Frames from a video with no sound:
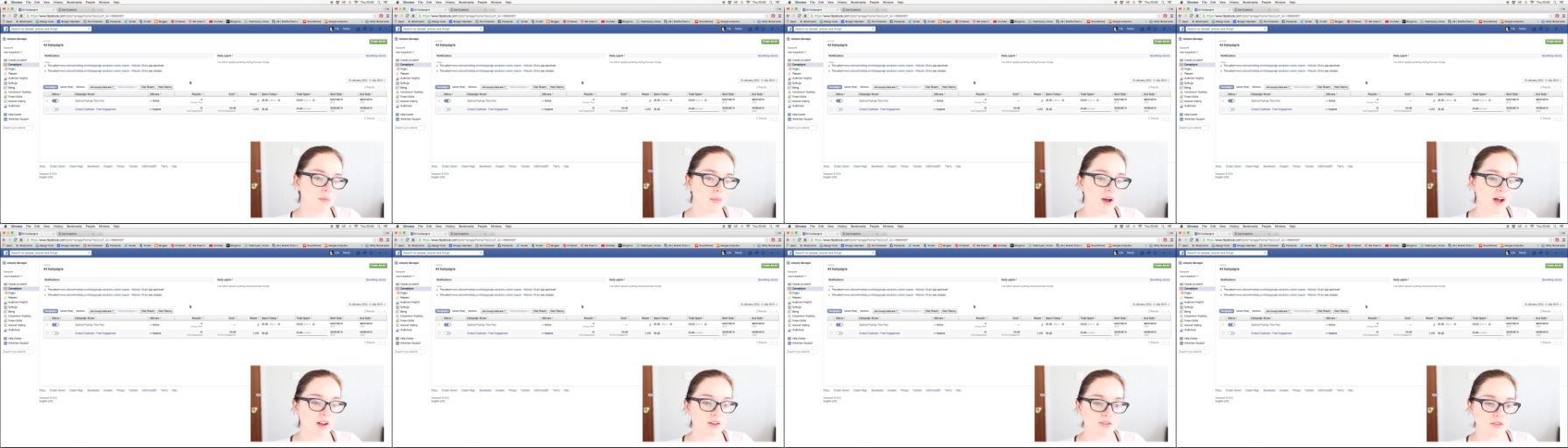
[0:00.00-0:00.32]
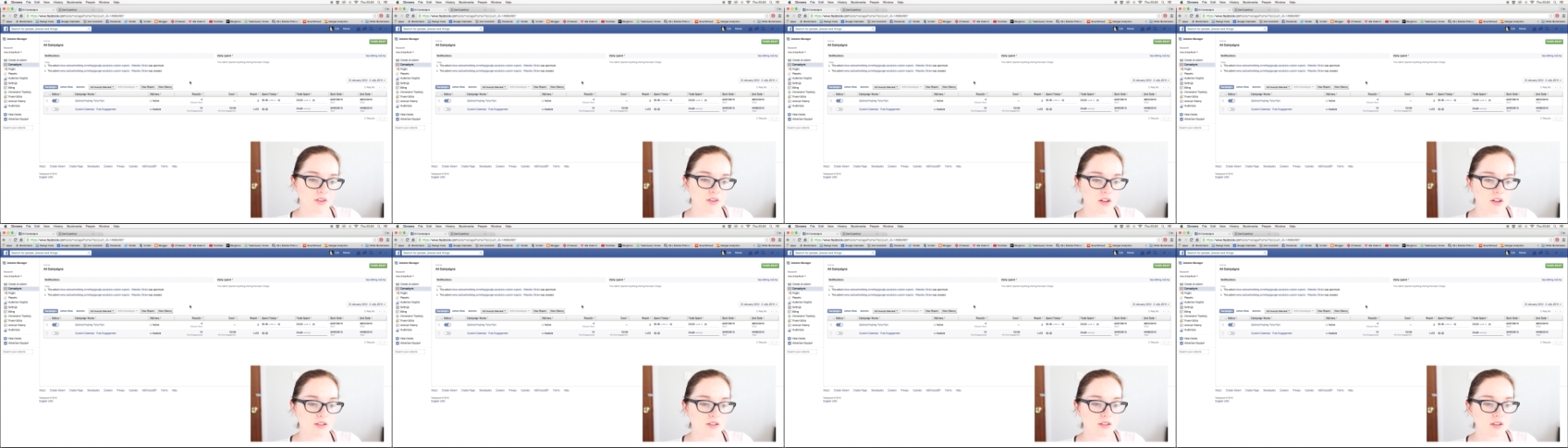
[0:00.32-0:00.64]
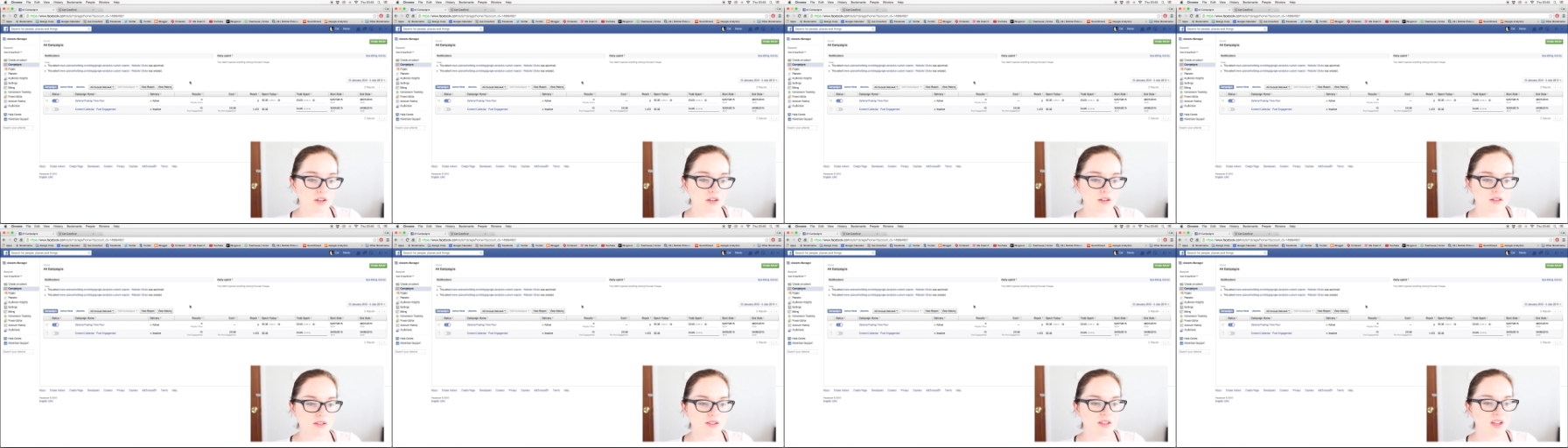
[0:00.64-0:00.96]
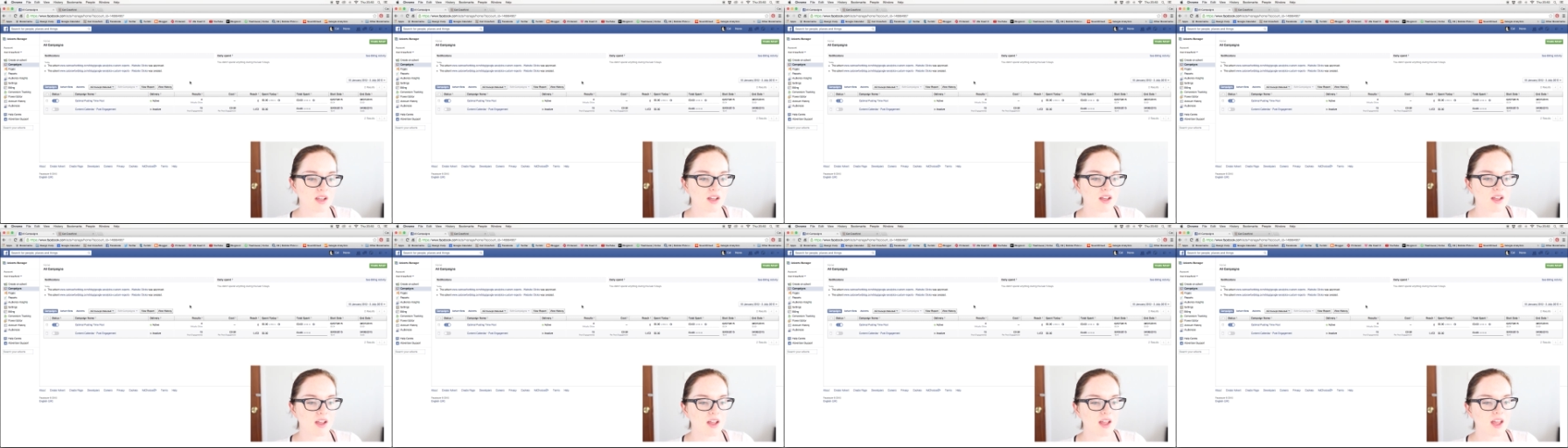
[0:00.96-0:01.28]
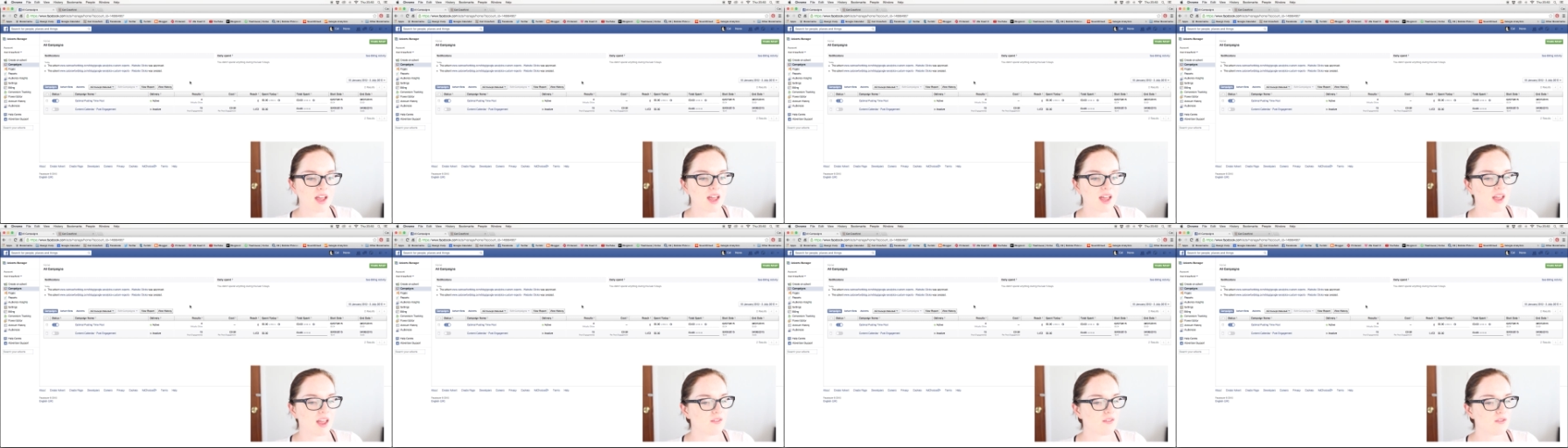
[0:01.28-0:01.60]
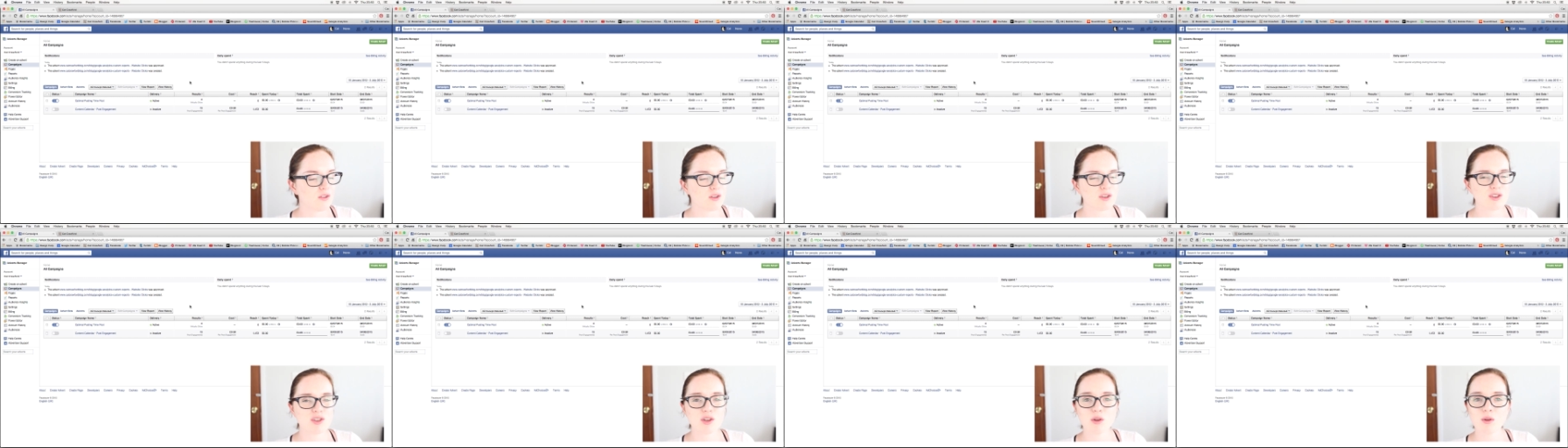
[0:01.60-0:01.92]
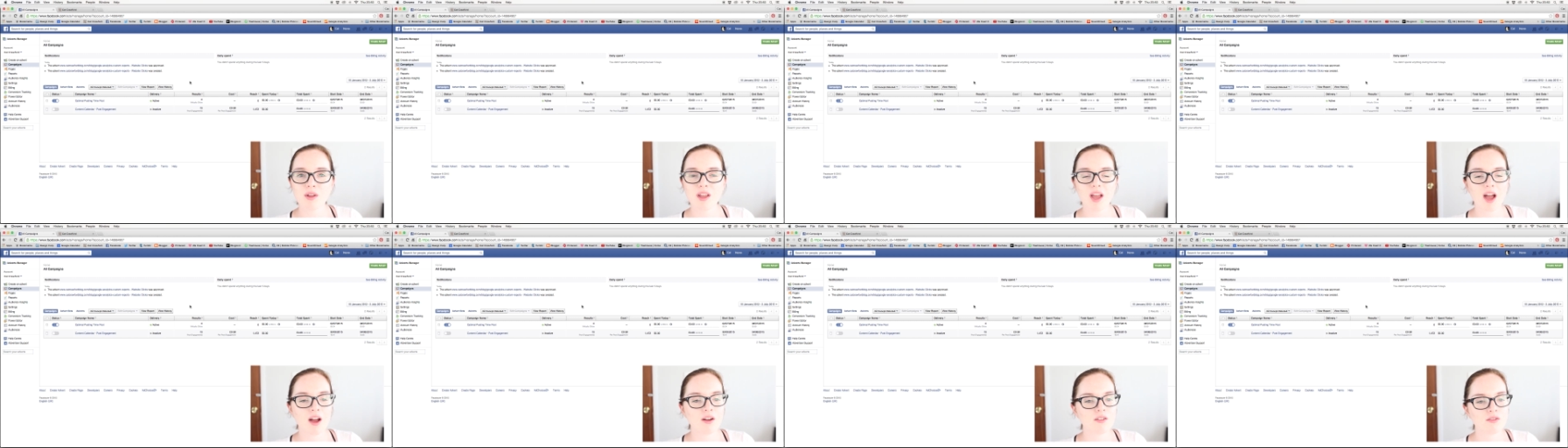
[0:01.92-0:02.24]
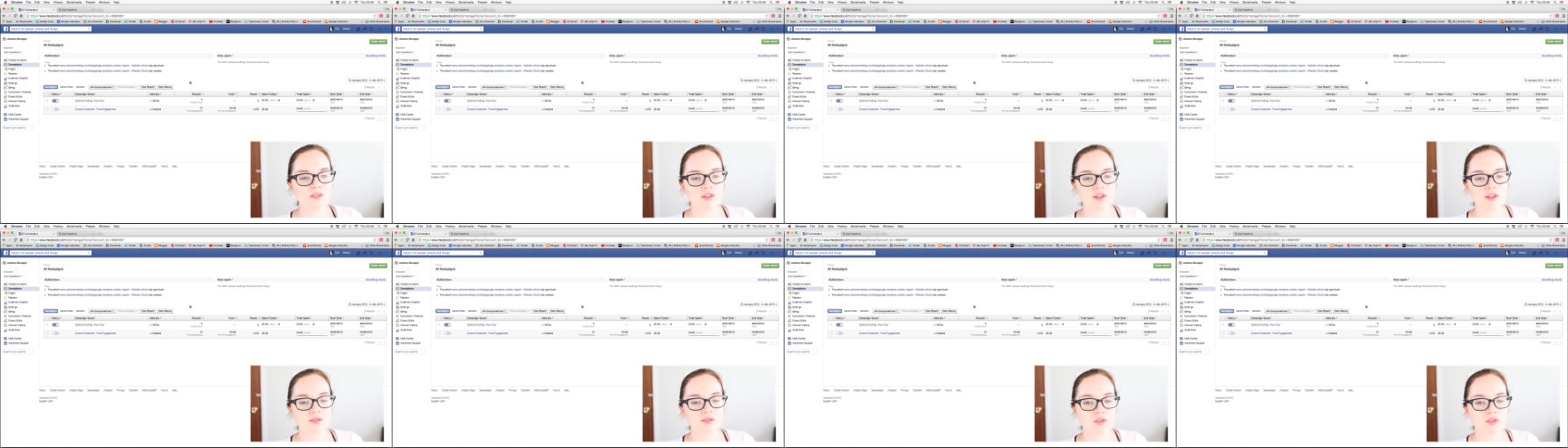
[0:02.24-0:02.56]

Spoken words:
adverts, because if you're doing adverts